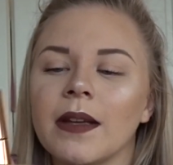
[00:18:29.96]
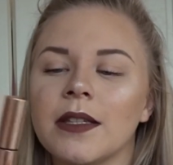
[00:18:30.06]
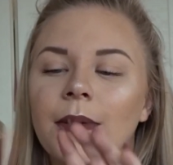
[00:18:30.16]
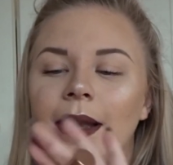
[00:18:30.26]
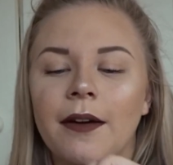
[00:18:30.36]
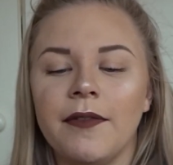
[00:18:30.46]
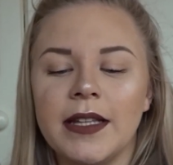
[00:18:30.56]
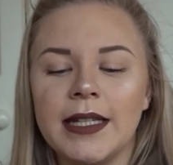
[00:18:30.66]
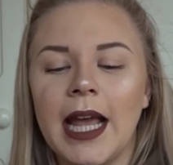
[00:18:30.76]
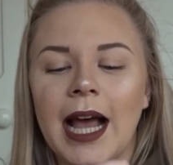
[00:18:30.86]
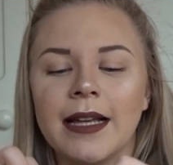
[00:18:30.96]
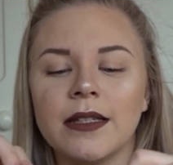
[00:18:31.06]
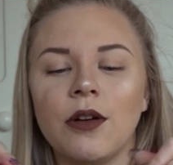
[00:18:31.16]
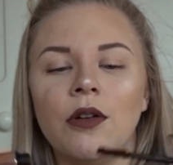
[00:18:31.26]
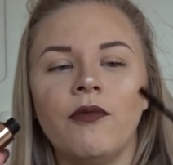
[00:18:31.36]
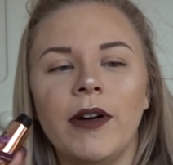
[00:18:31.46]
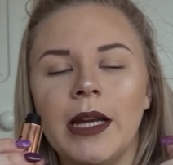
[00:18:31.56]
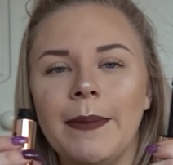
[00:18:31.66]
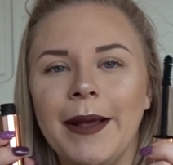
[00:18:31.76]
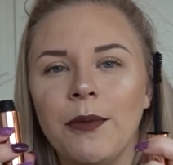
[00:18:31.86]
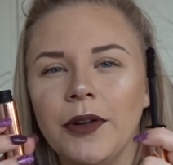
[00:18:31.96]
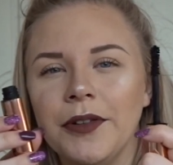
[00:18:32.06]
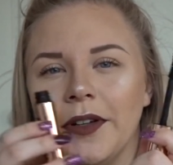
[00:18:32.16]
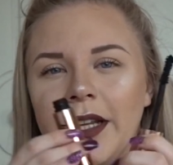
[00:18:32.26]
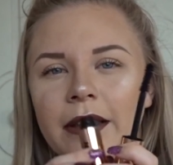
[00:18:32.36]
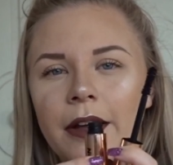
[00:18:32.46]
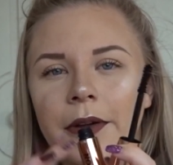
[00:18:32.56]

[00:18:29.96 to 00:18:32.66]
So I love this. It has got a really big wand on it though.